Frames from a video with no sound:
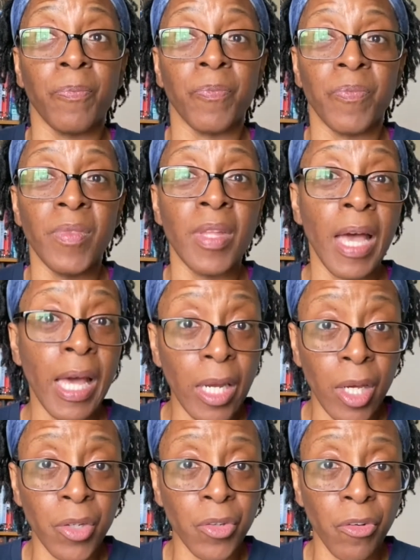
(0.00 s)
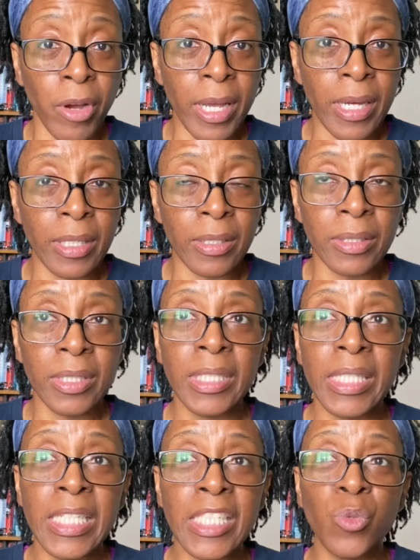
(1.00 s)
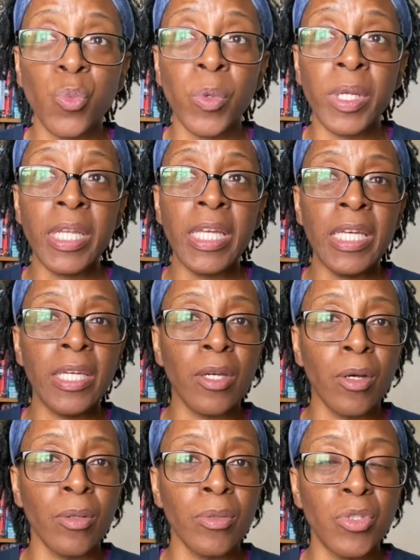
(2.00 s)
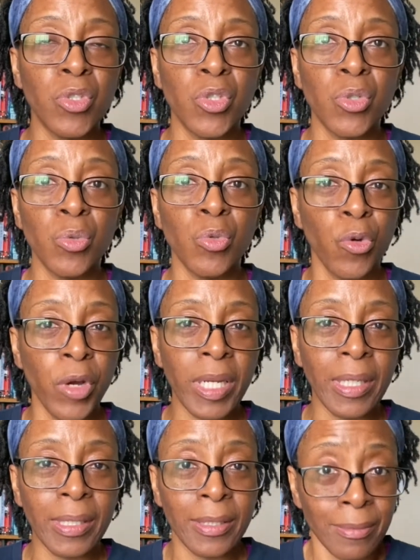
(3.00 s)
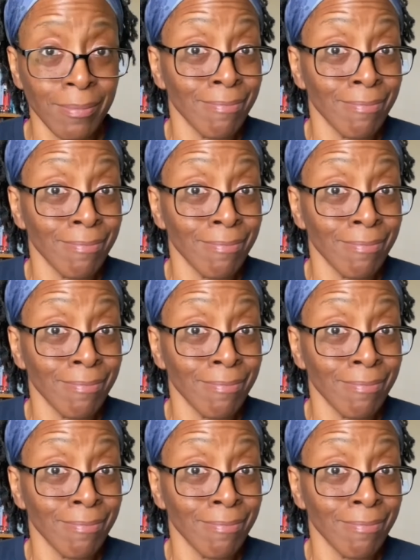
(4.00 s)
not underground is when he goes to Greenland.